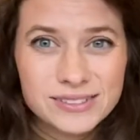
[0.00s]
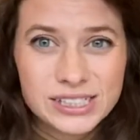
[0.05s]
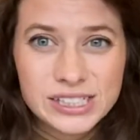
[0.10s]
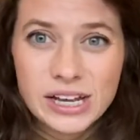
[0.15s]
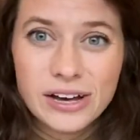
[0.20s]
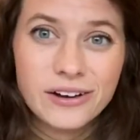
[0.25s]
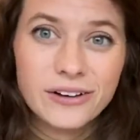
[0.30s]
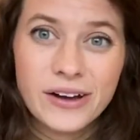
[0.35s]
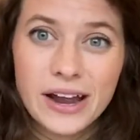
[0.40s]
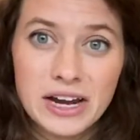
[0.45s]

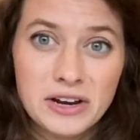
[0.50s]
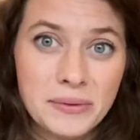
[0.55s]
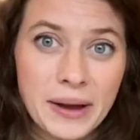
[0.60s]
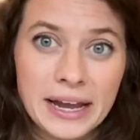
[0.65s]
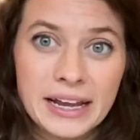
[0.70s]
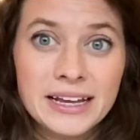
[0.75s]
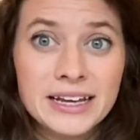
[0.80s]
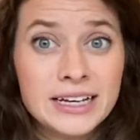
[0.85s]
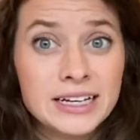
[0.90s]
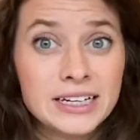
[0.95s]
So
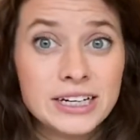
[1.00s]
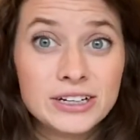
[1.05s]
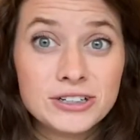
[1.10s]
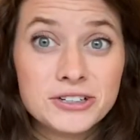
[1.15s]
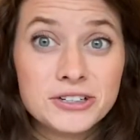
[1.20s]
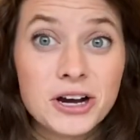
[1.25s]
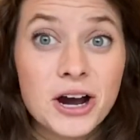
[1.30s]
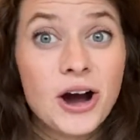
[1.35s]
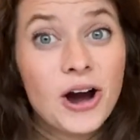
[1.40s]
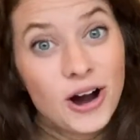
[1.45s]
anyway,
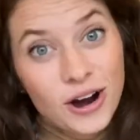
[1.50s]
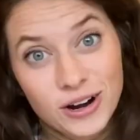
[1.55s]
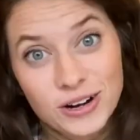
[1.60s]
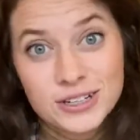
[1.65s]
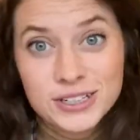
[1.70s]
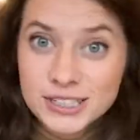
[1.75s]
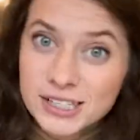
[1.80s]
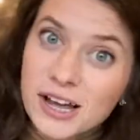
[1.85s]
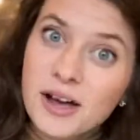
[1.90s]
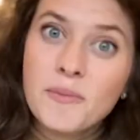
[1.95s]
here are
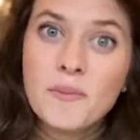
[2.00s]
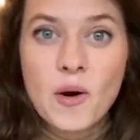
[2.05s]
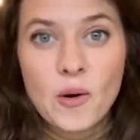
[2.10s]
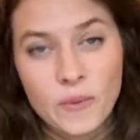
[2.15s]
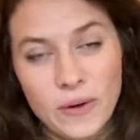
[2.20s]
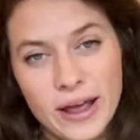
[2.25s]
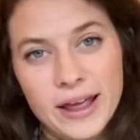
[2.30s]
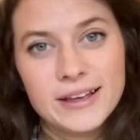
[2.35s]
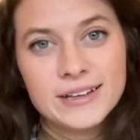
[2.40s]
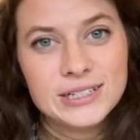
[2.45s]
some
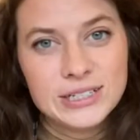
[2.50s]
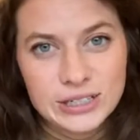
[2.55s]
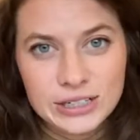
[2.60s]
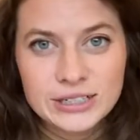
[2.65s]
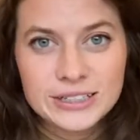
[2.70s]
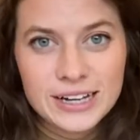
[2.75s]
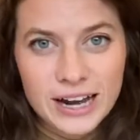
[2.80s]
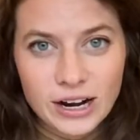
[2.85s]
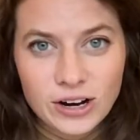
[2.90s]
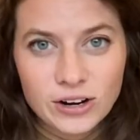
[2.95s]
ways you
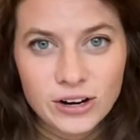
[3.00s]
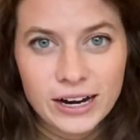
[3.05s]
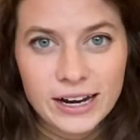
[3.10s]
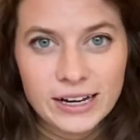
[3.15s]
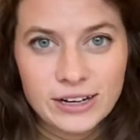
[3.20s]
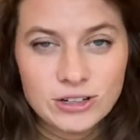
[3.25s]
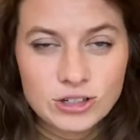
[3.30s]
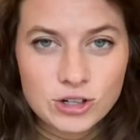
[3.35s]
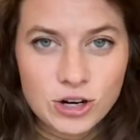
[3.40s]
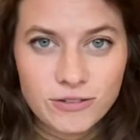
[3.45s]
can decorate
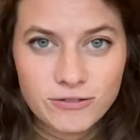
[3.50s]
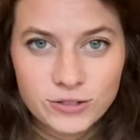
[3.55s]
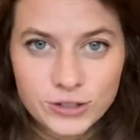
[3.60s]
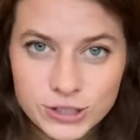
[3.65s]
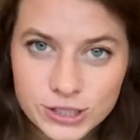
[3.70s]
your truffles.